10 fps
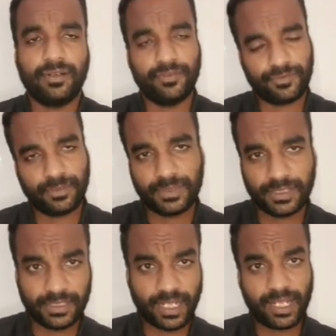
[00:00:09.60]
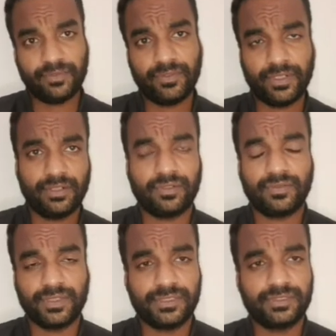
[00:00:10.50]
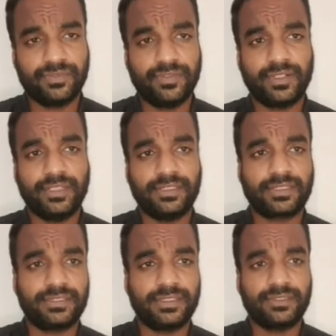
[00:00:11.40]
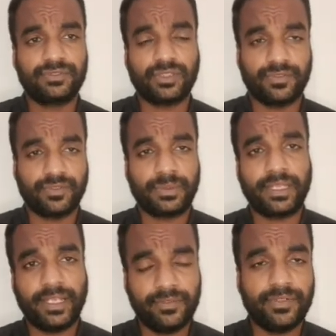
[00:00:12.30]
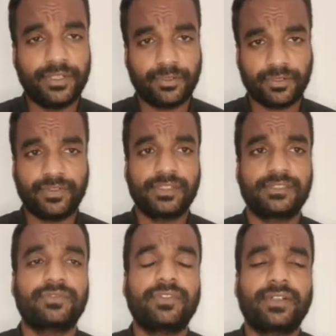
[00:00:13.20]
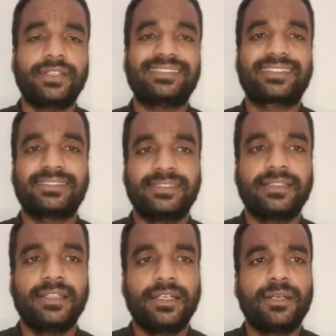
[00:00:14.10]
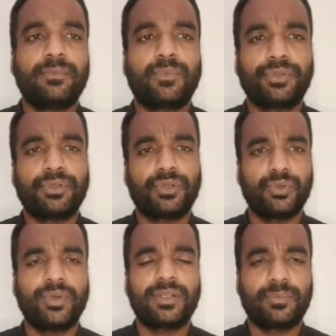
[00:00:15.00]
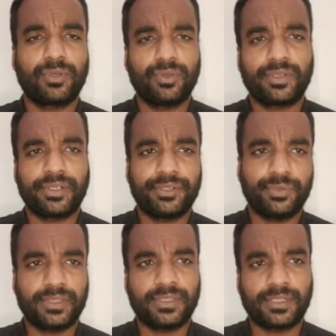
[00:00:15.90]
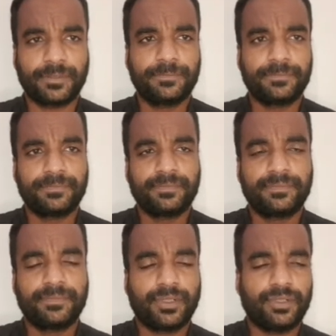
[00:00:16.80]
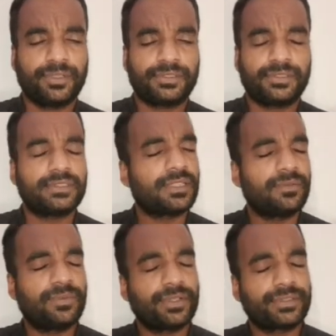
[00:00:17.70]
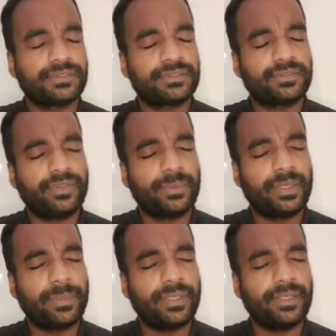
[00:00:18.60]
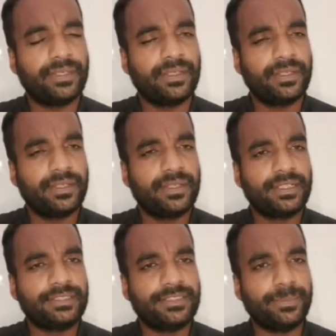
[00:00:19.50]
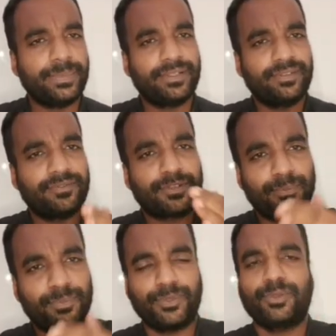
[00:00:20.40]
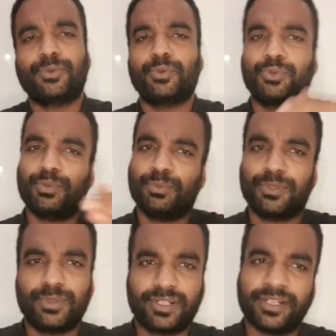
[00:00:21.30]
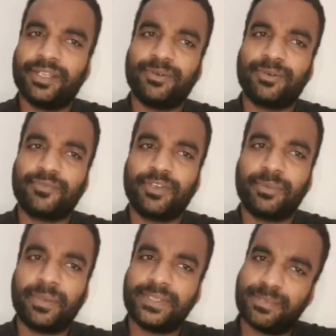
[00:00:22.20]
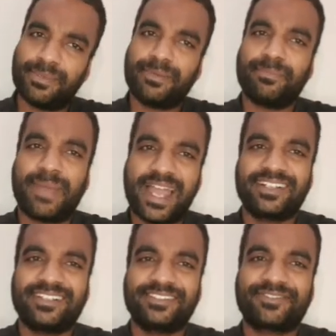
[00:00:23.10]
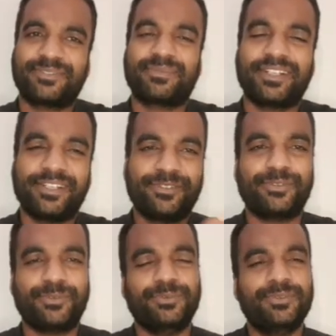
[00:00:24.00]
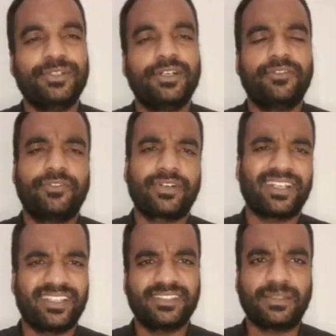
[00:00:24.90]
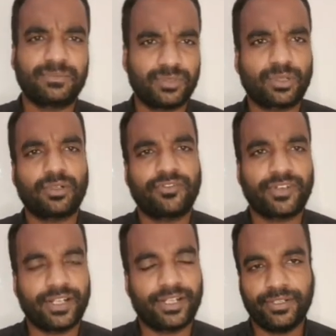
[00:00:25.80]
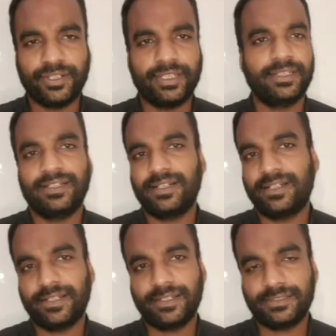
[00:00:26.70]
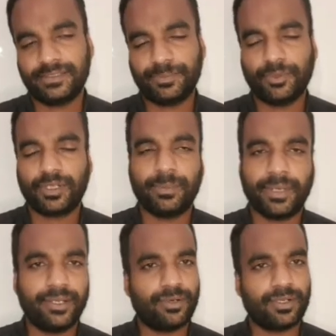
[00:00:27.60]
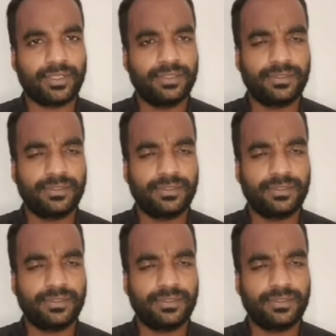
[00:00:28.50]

from the 9th video onwards we were discussing, from the 8th video onwards we were discussing module 2 and module 3 together, because in some portions we may be jumping from module 2 to module 3, or we may be jumping back from 3 to 2 for getting some sort of continuity. It's purely my order.